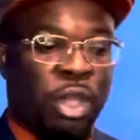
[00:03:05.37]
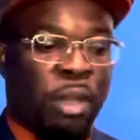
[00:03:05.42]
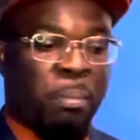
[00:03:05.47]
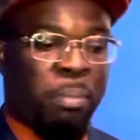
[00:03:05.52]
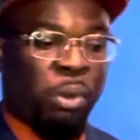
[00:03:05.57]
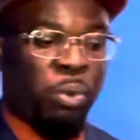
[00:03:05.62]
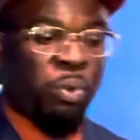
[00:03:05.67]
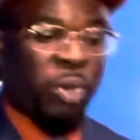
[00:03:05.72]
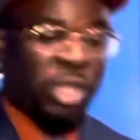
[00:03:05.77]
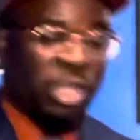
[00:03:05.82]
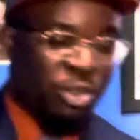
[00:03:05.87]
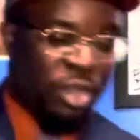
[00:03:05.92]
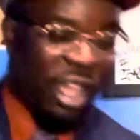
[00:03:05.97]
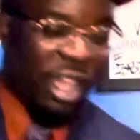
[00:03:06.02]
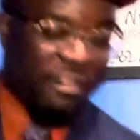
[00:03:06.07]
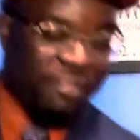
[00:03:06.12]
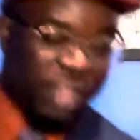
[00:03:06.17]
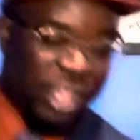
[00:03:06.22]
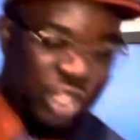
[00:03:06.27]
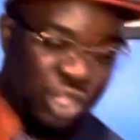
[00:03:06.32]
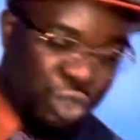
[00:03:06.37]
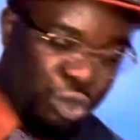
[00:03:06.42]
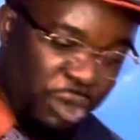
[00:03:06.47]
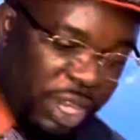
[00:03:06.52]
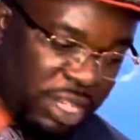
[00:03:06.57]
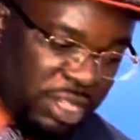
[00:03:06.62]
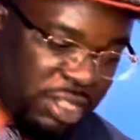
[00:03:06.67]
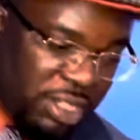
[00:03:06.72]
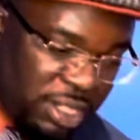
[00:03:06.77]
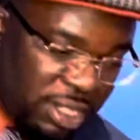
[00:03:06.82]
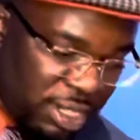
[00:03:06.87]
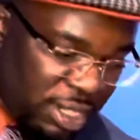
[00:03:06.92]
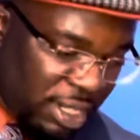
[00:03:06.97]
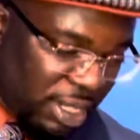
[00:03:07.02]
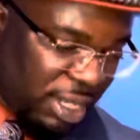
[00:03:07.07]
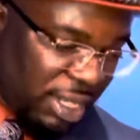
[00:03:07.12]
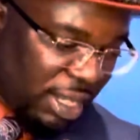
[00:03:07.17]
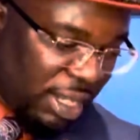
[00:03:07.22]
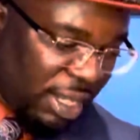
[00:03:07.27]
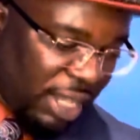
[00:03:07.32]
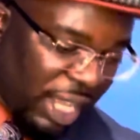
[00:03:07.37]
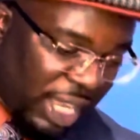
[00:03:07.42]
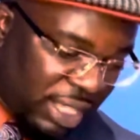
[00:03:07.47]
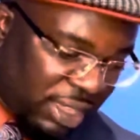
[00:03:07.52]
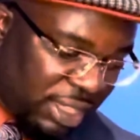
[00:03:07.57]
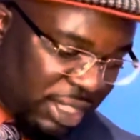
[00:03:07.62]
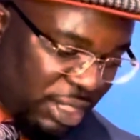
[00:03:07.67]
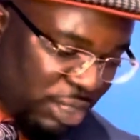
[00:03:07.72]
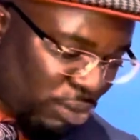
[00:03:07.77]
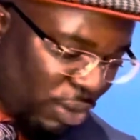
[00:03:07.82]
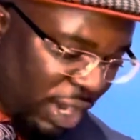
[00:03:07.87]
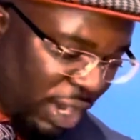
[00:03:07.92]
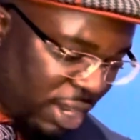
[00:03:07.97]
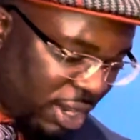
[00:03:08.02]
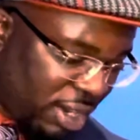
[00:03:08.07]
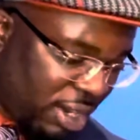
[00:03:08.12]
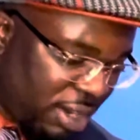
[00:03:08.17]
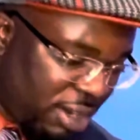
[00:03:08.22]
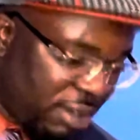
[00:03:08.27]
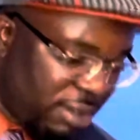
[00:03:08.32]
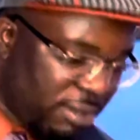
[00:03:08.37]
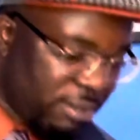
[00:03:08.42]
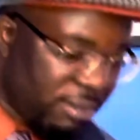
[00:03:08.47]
But when you have a trust like this right here,